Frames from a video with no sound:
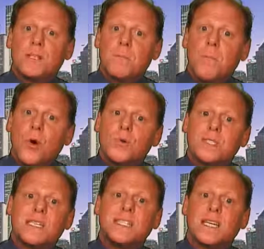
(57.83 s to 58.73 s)
the
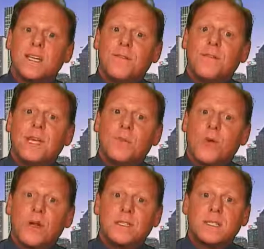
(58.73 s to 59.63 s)
most significant
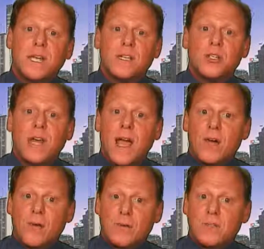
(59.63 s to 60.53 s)
pronunciation
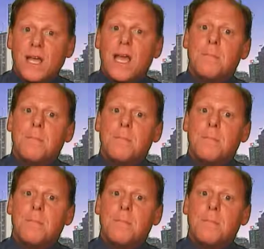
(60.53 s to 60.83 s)
errors